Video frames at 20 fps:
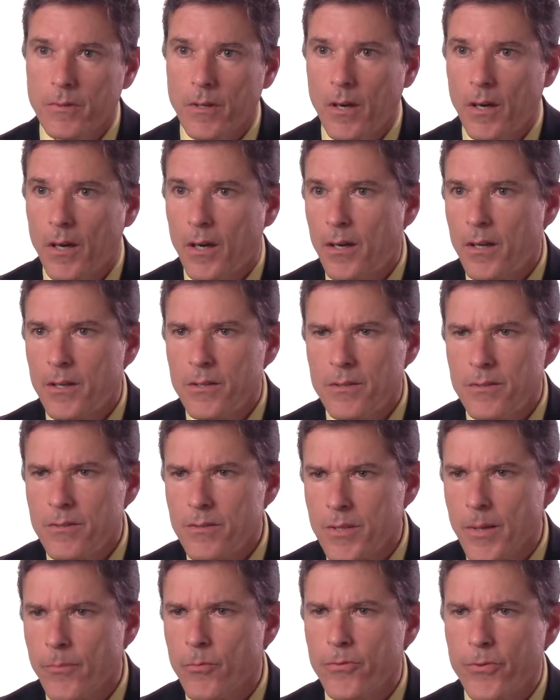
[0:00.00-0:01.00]
And
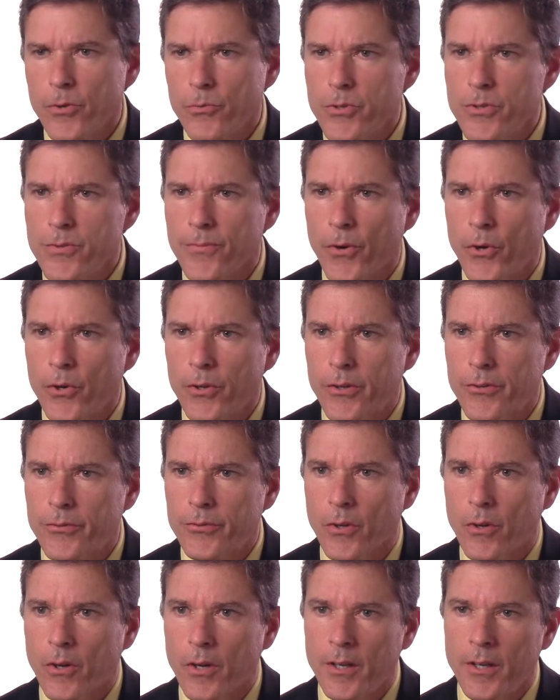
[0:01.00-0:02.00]
some of it was
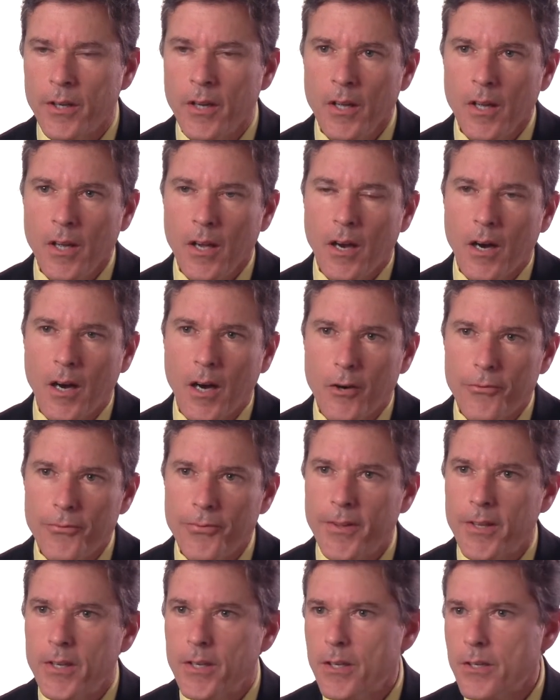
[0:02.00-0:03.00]
focused on
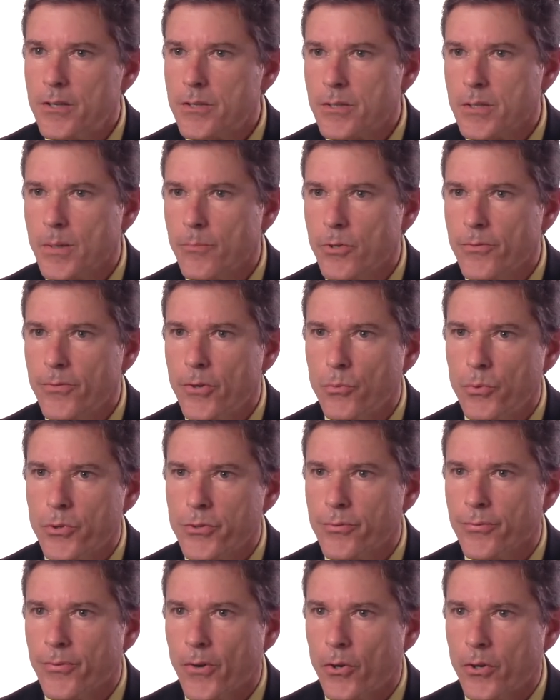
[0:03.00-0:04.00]
fitness, some of it
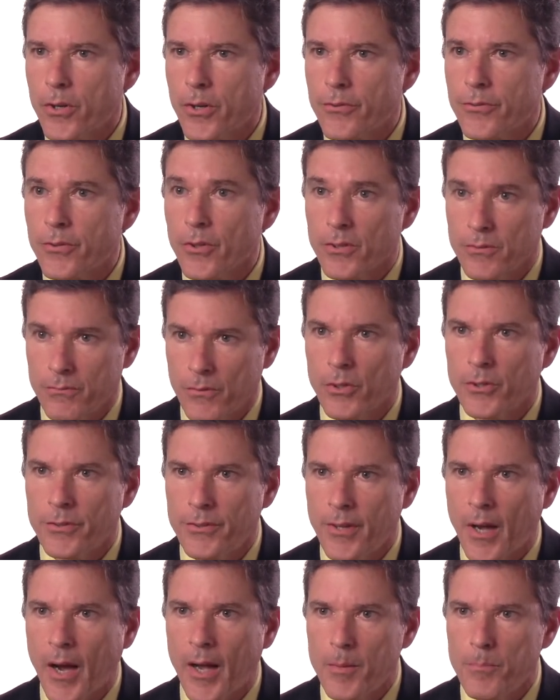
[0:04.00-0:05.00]
was focused on
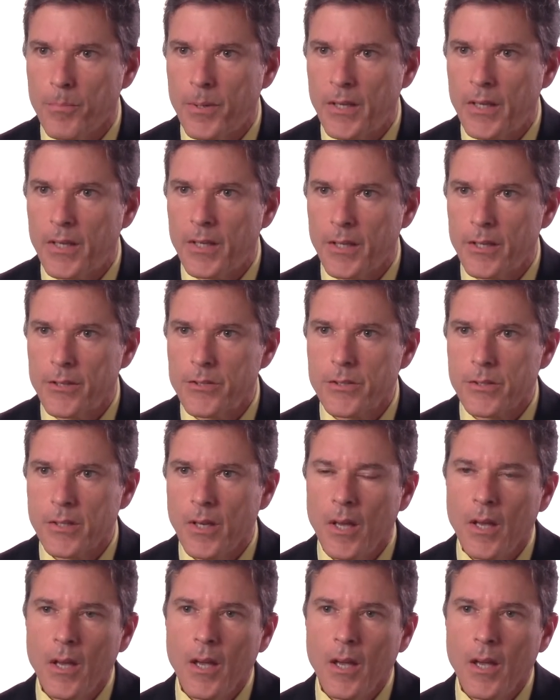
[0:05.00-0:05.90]
diabetes.